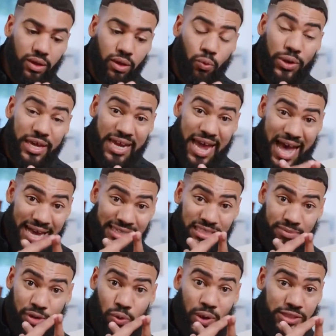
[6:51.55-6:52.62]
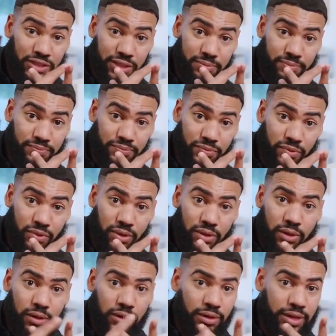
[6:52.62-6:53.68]
We can ask them a question,
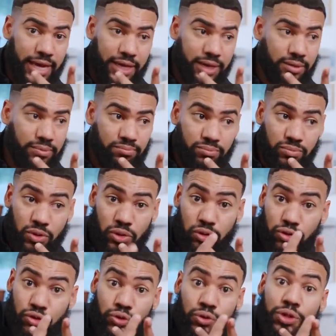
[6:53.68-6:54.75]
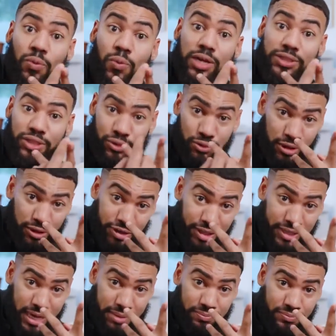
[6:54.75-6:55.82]
like, do you want to do the learning
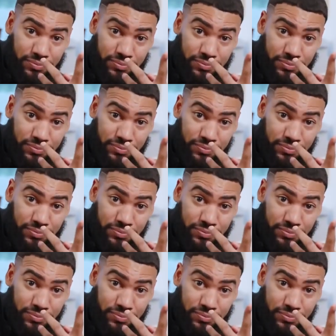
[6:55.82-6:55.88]
time?